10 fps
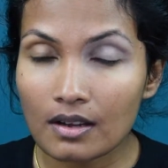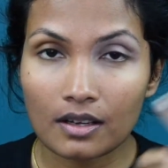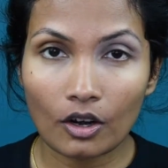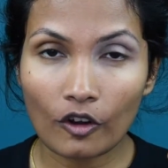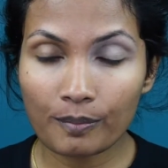
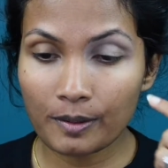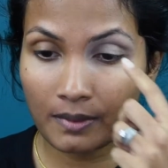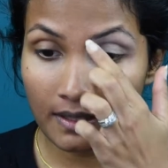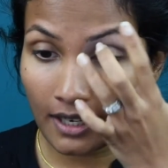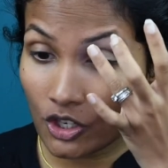a lot of
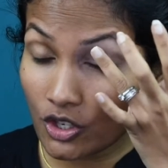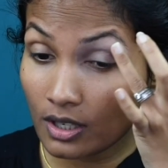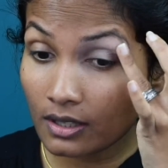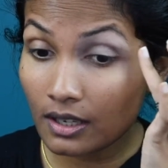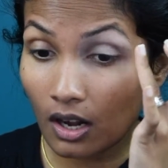
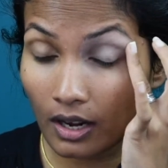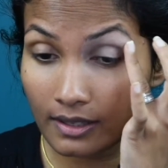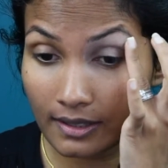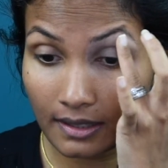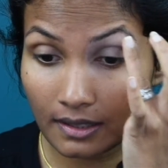pigmentation
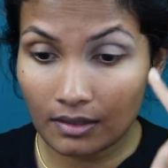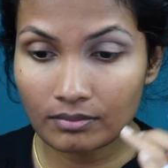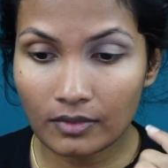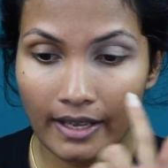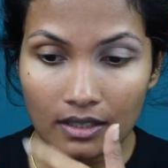under,
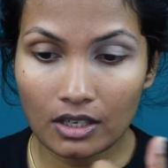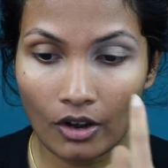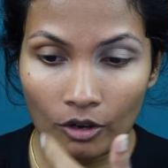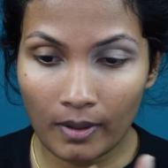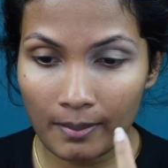like,
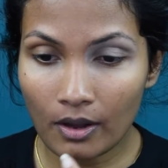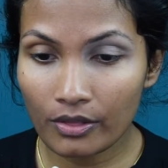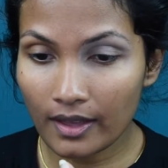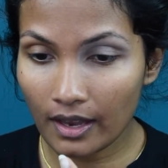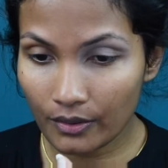around my mouth
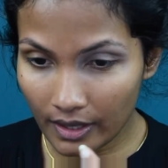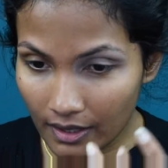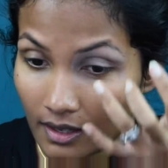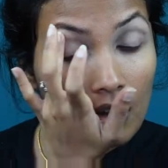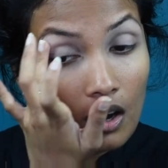
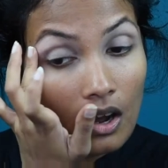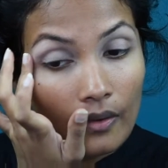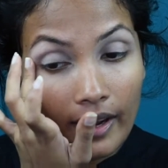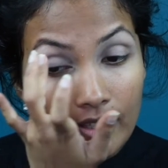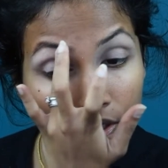area.
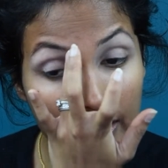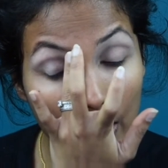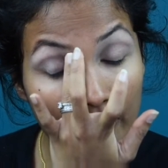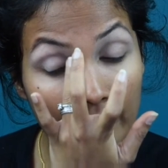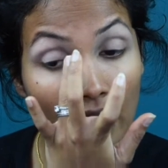Alright, so
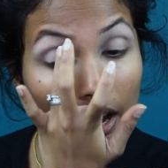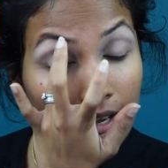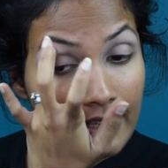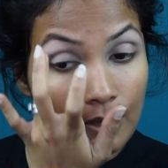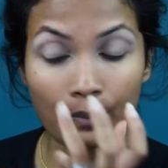now that the eye
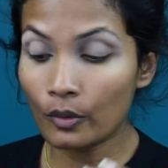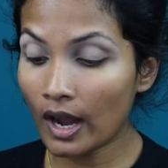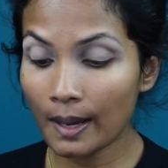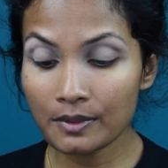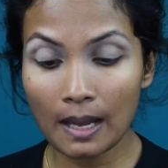is
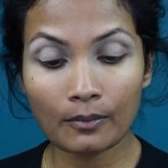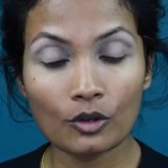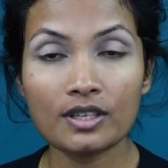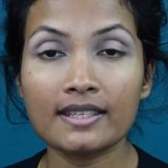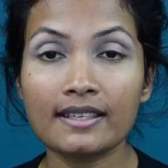primed, I'm
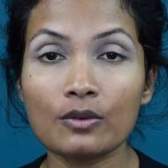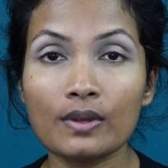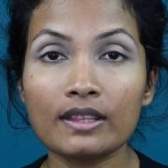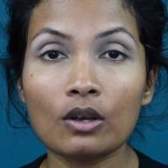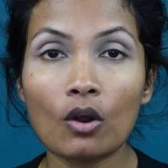going to set it
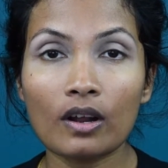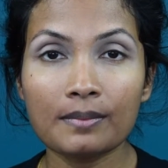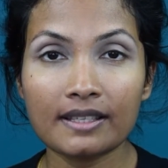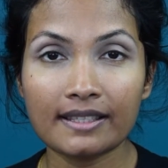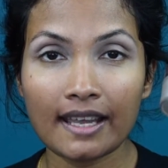with the Laura
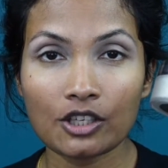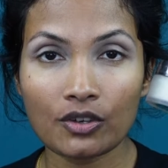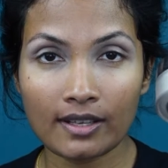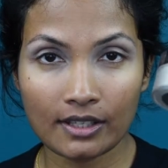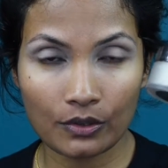Mercier
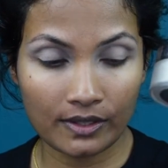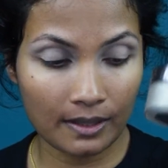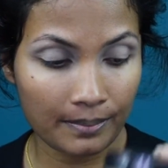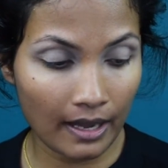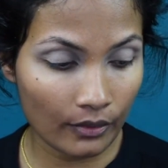
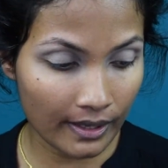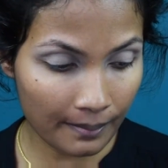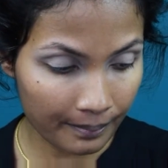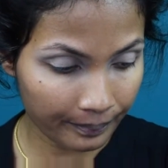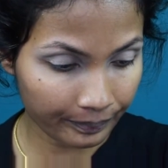translucent powder.
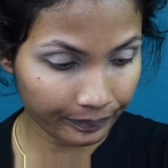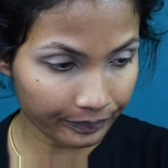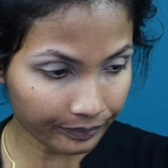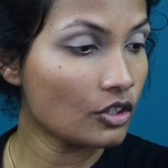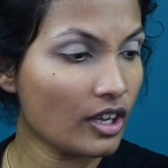
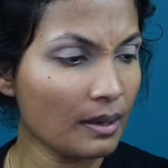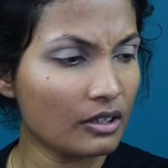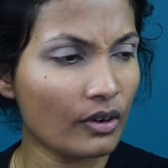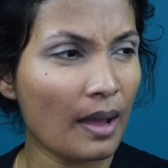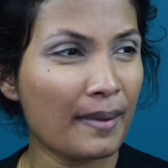You can
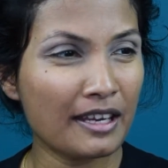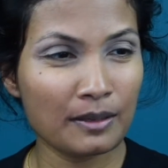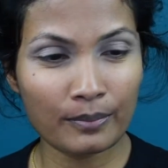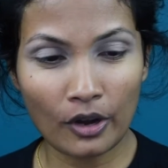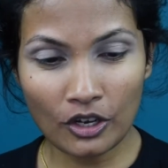grab any
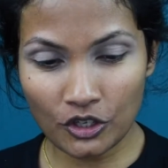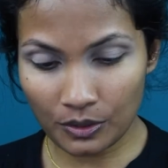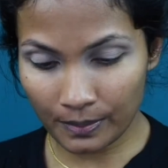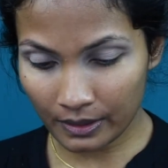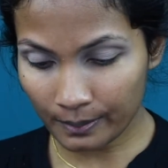brush,
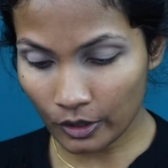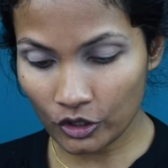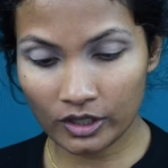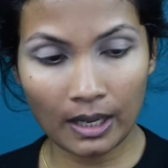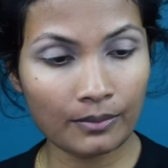but the brush
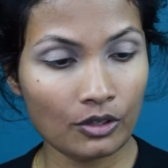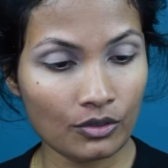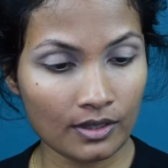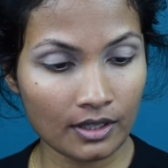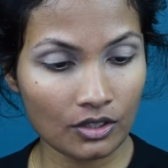that I'm
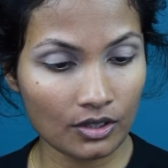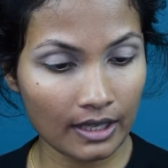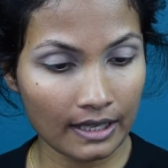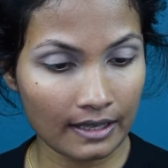using today